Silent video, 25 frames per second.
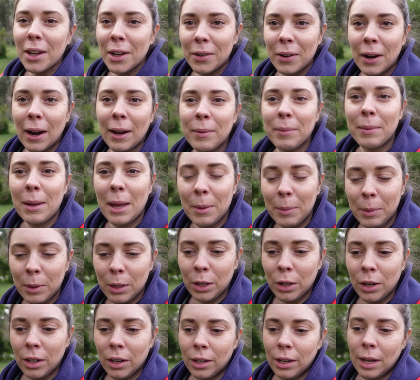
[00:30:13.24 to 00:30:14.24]
Right, now I'm going to
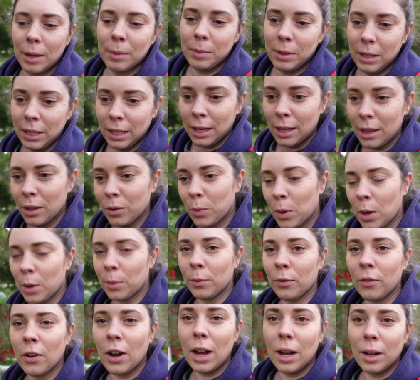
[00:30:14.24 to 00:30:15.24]
go empty the worm
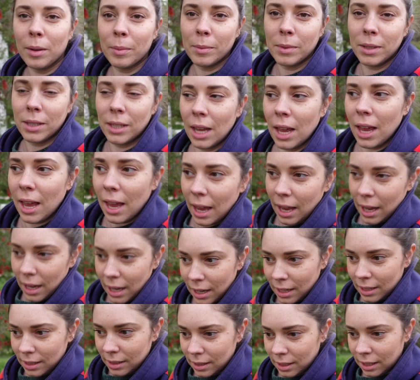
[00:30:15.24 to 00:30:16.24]
farms
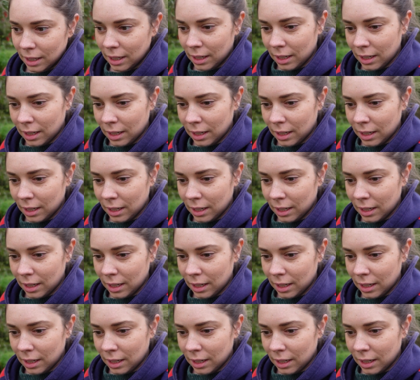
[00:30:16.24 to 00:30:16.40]
and